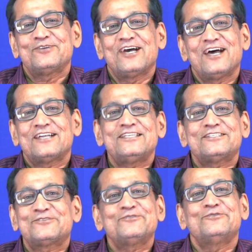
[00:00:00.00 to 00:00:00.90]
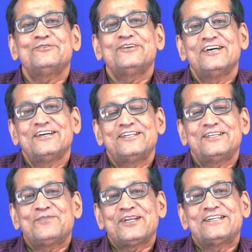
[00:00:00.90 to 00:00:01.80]
at least two
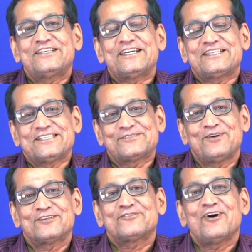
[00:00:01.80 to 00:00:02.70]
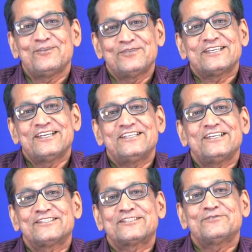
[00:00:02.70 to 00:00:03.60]
different techniques for solving
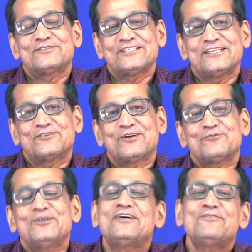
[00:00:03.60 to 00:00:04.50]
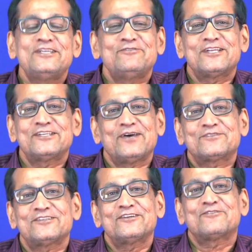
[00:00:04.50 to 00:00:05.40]
radial distribution network without
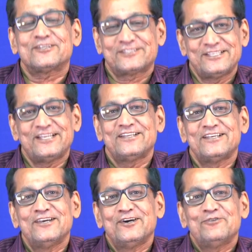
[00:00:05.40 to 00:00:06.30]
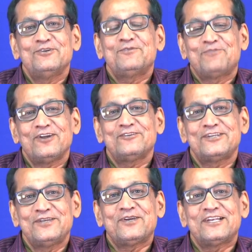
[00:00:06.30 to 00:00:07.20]
Newton-Raphson or Gauss-Seidel. We will follow
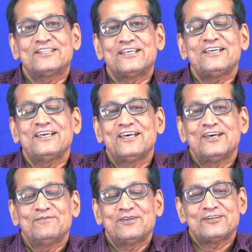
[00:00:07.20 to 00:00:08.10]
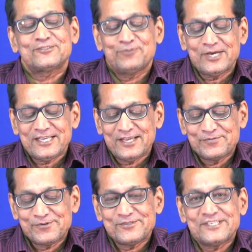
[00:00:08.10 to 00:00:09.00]
different thing, because why I
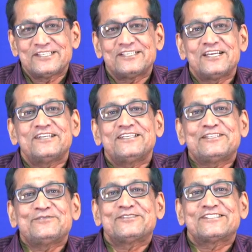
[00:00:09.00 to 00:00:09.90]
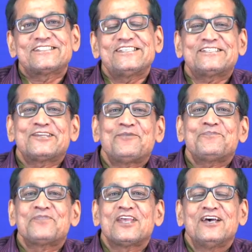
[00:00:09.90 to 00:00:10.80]
have chosen a distribution system,
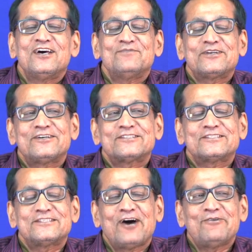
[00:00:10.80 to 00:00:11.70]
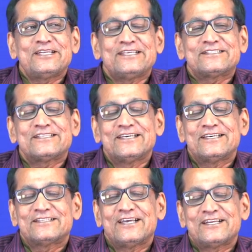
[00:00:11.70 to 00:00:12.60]
because nowadays
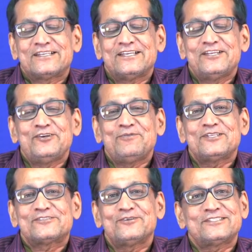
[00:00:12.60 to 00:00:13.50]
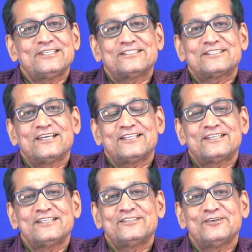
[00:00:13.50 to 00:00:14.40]
that renewable sources,
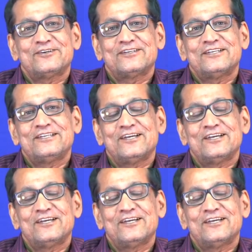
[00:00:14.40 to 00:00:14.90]
that is your